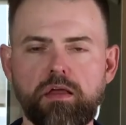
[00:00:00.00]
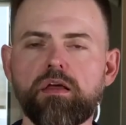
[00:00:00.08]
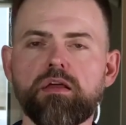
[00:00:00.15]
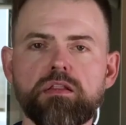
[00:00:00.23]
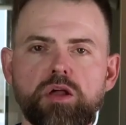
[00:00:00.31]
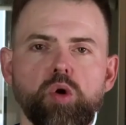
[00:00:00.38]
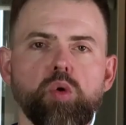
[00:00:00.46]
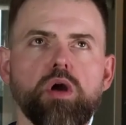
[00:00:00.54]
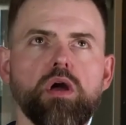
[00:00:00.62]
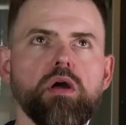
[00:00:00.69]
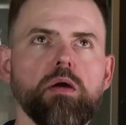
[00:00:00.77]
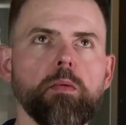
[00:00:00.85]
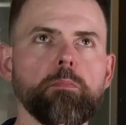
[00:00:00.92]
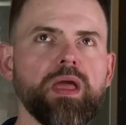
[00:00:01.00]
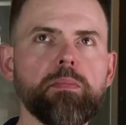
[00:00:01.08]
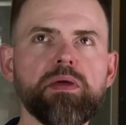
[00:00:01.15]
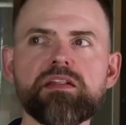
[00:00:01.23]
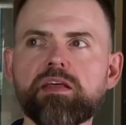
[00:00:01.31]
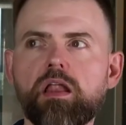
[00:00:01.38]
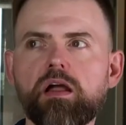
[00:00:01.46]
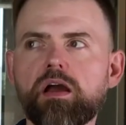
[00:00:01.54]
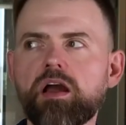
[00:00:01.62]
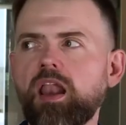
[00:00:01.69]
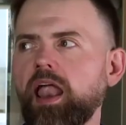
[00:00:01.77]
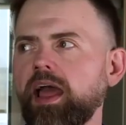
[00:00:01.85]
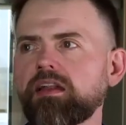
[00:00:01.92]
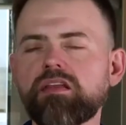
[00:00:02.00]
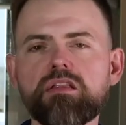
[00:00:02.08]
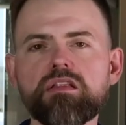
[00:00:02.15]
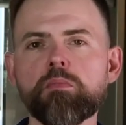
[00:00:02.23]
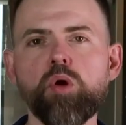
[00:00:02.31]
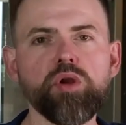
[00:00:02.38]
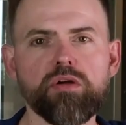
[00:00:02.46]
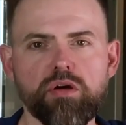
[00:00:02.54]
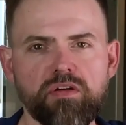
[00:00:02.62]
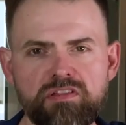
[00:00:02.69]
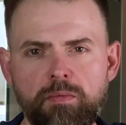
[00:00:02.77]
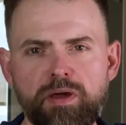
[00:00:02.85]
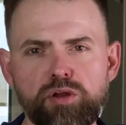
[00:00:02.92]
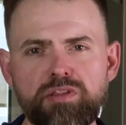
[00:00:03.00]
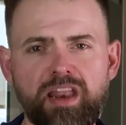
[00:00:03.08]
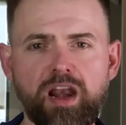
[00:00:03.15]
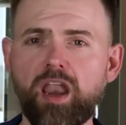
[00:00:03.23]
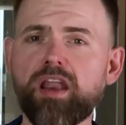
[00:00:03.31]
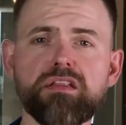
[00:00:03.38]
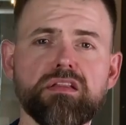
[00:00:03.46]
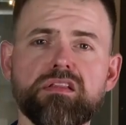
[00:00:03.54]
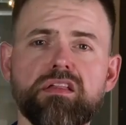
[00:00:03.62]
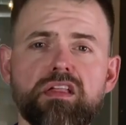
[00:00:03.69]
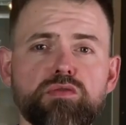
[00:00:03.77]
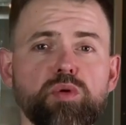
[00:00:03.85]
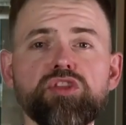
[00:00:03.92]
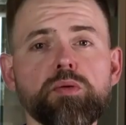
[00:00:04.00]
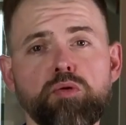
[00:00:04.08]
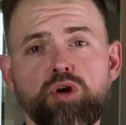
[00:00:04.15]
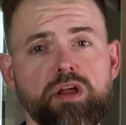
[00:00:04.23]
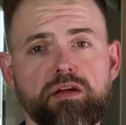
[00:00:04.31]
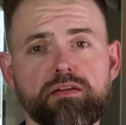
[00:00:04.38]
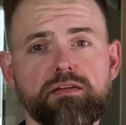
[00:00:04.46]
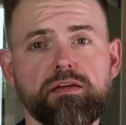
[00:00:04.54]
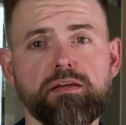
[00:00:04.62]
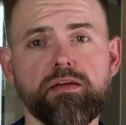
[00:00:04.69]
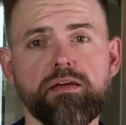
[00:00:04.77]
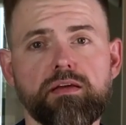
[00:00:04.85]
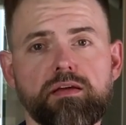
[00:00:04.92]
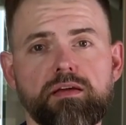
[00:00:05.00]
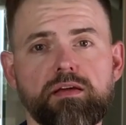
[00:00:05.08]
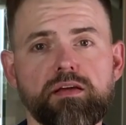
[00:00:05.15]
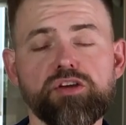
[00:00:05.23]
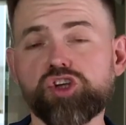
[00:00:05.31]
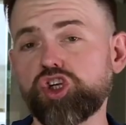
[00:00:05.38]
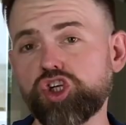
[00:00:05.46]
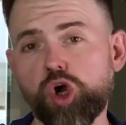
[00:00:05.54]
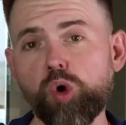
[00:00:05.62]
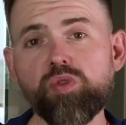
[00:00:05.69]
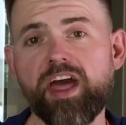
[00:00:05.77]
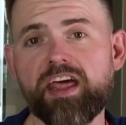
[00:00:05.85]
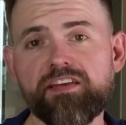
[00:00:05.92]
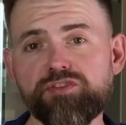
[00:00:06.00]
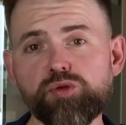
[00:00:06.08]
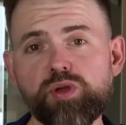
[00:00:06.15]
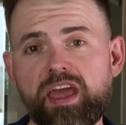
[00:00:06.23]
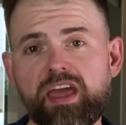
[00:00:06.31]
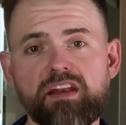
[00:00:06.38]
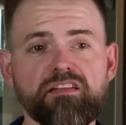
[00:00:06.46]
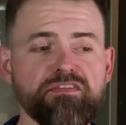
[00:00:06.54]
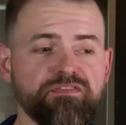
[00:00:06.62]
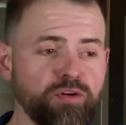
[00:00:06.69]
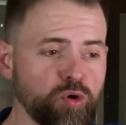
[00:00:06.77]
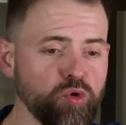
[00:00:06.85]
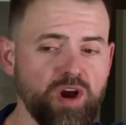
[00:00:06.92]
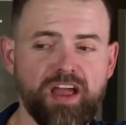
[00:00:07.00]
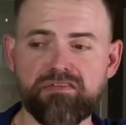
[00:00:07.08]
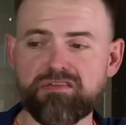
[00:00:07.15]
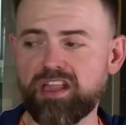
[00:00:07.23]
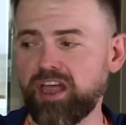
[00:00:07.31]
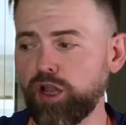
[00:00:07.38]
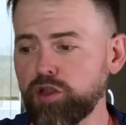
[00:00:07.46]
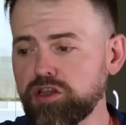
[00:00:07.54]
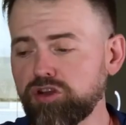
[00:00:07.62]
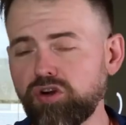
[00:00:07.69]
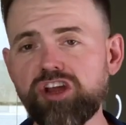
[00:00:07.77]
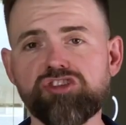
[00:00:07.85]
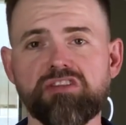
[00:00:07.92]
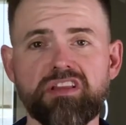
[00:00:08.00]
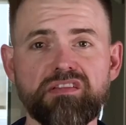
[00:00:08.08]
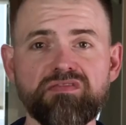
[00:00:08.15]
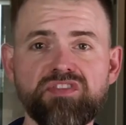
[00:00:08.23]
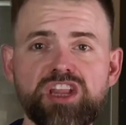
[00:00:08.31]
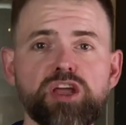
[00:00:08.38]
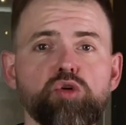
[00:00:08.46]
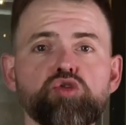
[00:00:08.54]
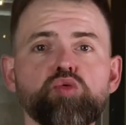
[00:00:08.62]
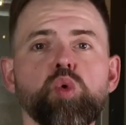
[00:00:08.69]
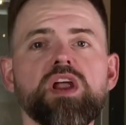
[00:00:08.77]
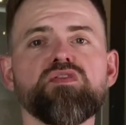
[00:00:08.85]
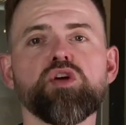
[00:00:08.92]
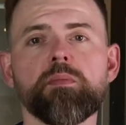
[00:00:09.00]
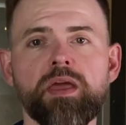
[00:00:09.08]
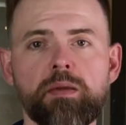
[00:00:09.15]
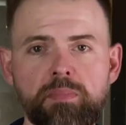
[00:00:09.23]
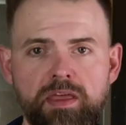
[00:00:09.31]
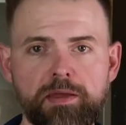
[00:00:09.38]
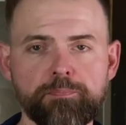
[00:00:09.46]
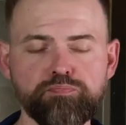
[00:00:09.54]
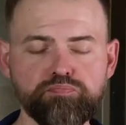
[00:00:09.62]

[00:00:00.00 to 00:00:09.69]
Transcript: So maybe tell a client testimonial of somebody who's had a lot of success with your product. Show that if you can. Photographs, illustrations, videos, whatever it may be.